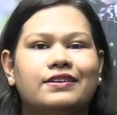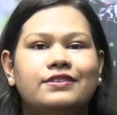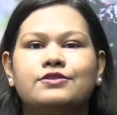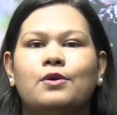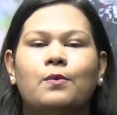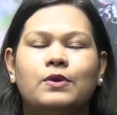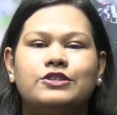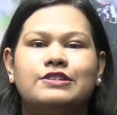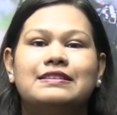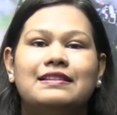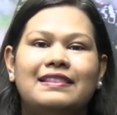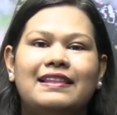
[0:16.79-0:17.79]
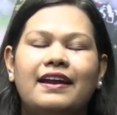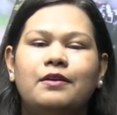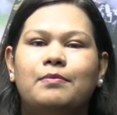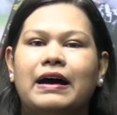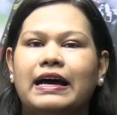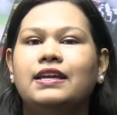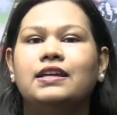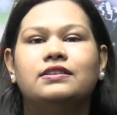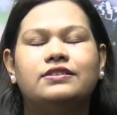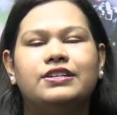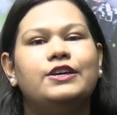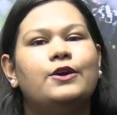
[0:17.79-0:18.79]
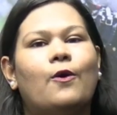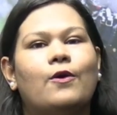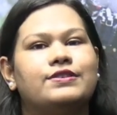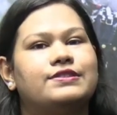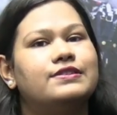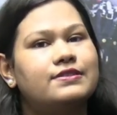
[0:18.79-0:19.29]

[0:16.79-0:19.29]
which is led by three horses.